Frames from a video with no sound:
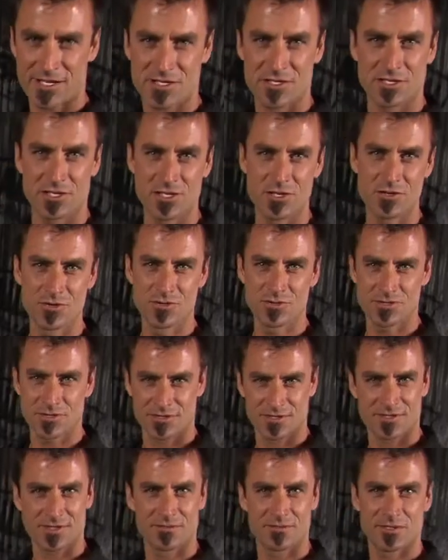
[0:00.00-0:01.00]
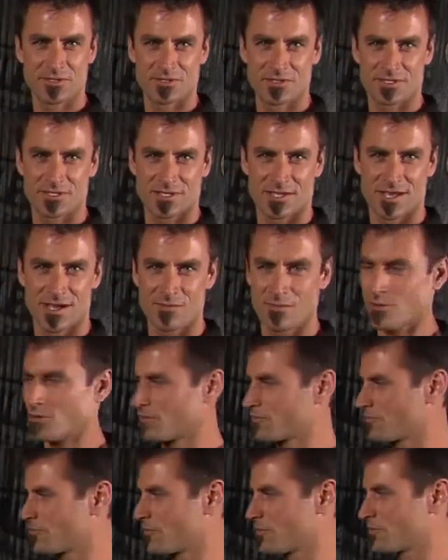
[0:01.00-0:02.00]
actually use and something that's a lot
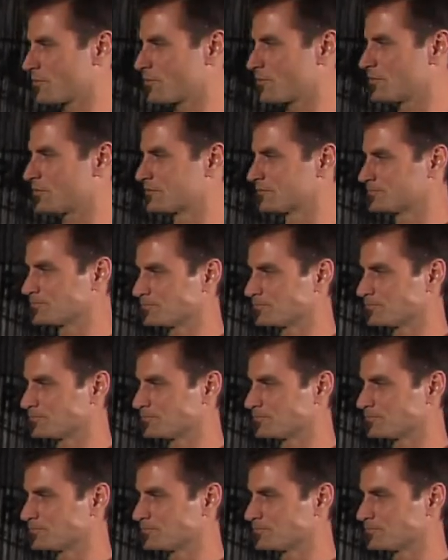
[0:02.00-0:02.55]
more affordable.